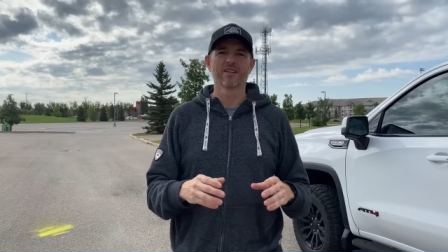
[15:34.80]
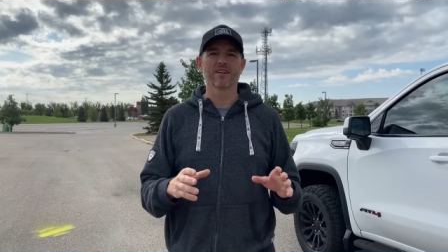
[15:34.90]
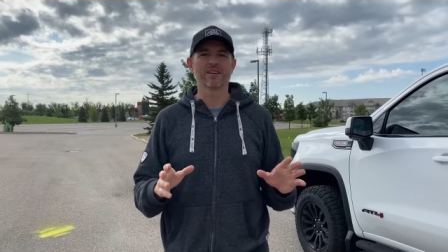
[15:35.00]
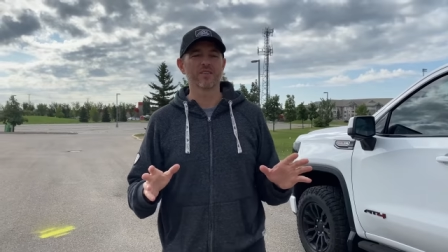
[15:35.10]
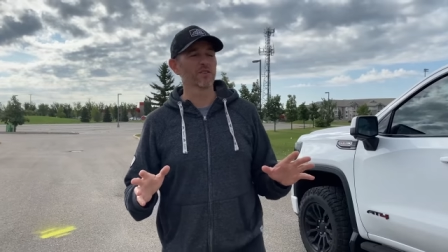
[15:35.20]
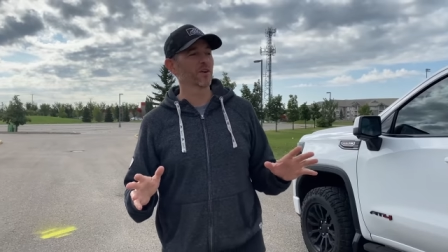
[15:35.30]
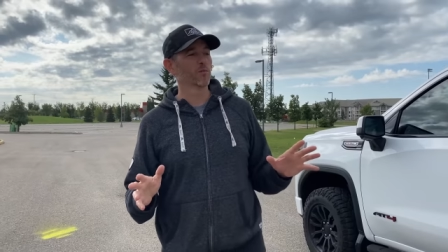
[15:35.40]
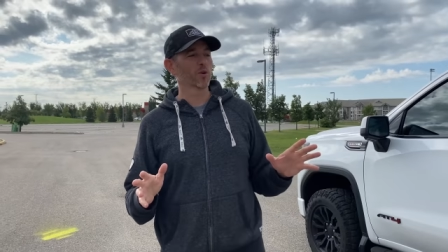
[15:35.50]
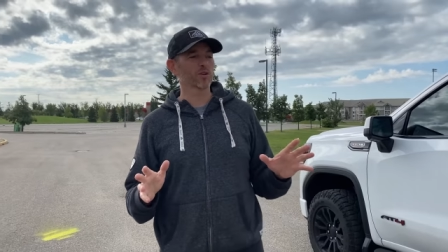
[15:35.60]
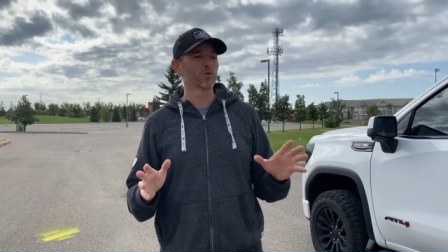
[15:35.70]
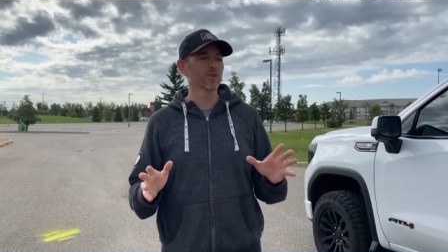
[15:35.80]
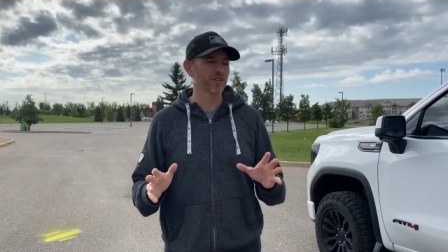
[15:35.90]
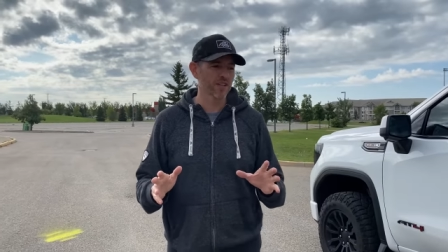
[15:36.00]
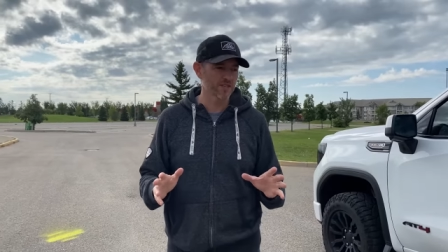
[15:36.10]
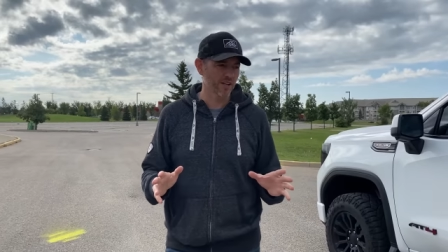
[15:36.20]
All right, there are more cool
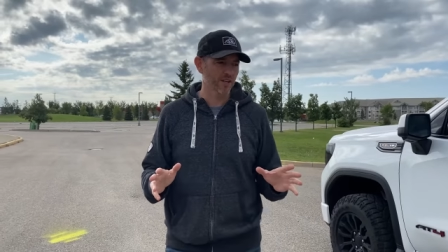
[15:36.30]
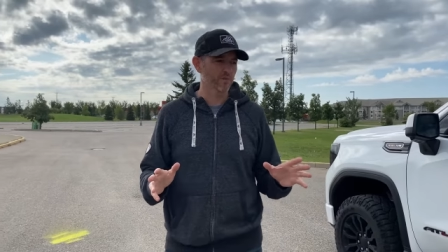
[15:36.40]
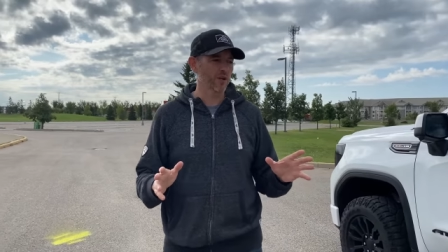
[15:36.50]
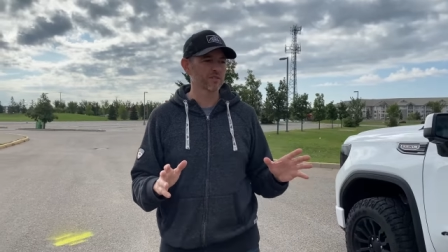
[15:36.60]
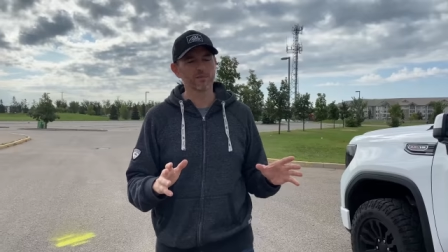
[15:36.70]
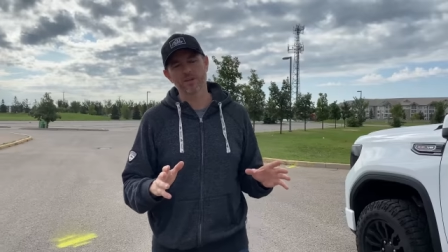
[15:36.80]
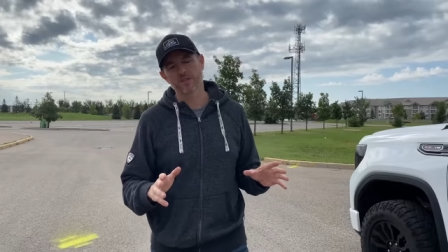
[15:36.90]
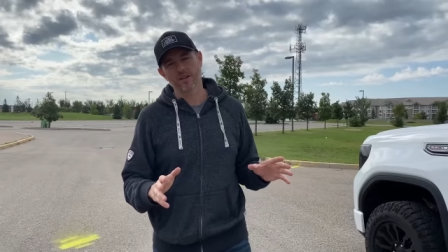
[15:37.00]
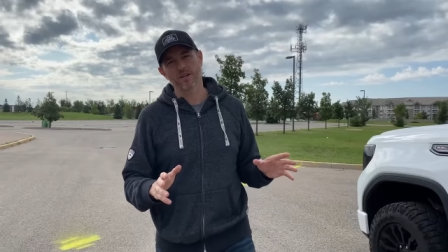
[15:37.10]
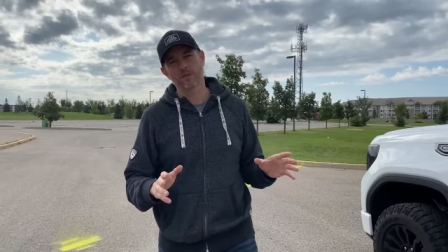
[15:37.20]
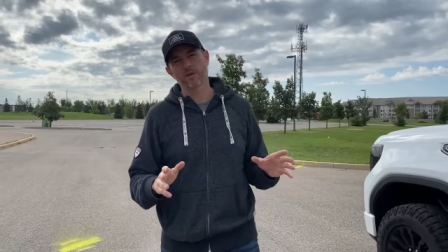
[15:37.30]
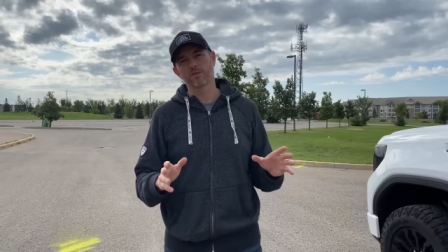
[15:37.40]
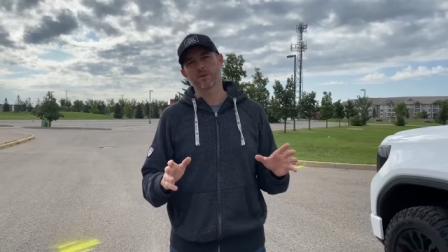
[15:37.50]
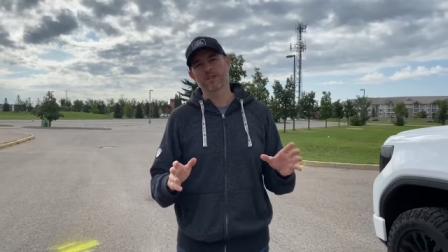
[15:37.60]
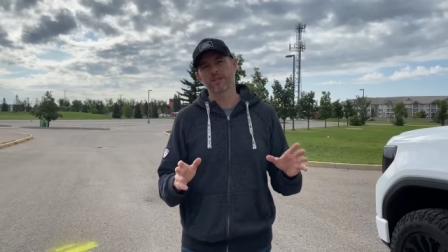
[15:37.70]
things I could probably be talking about
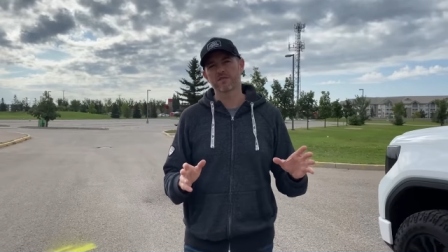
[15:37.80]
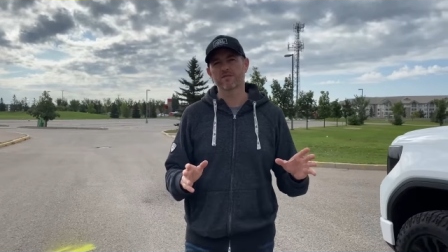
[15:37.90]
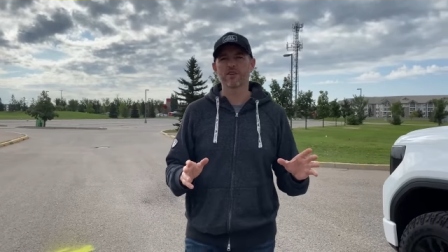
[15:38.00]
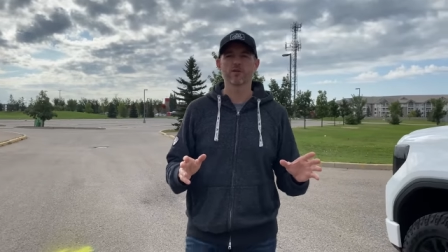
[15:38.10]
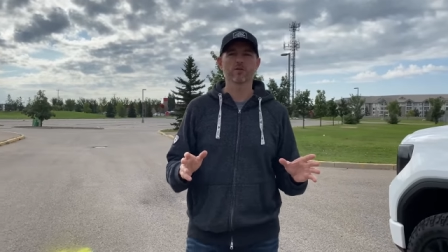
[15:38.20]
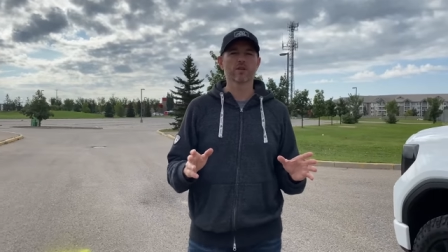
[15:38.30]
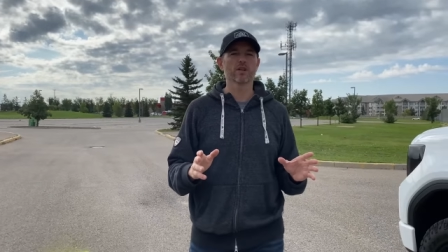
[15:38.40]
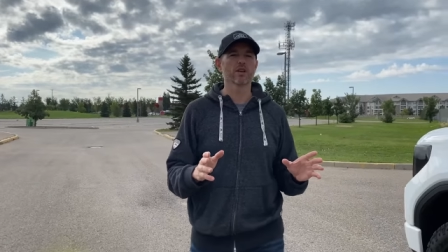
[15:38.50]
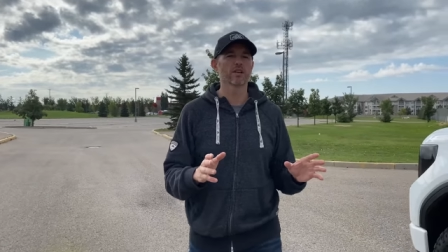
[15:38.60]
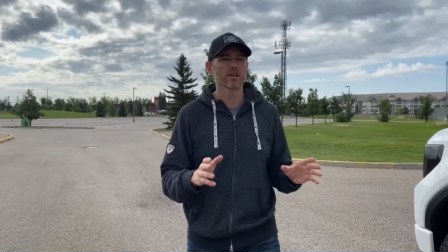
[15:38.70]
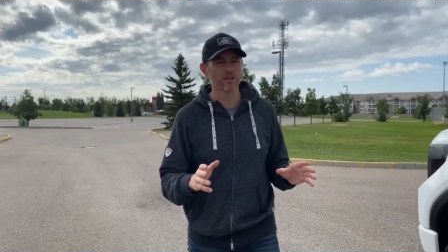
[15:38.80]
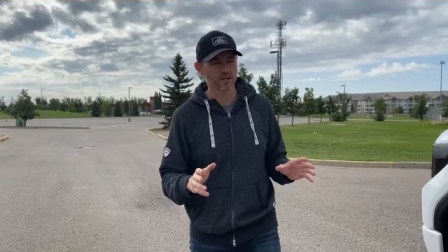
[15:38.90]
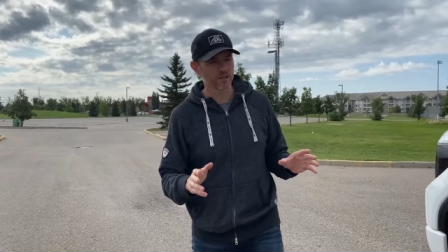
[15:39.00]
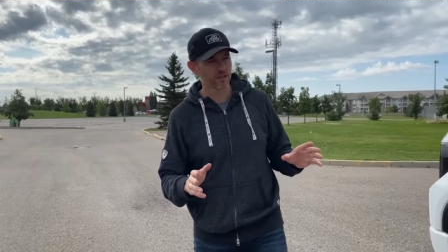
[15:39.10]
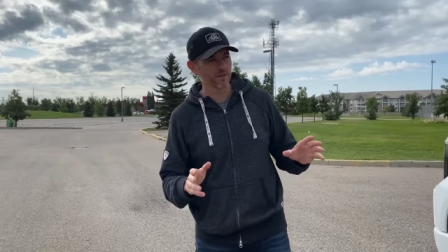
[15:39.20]
and make this video go a lot
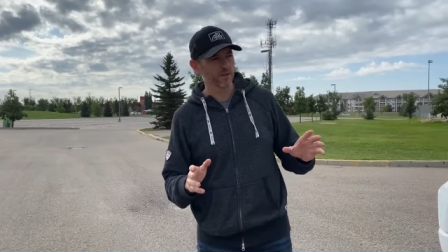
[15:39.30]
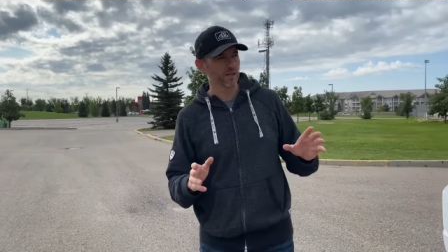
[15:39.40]
longer.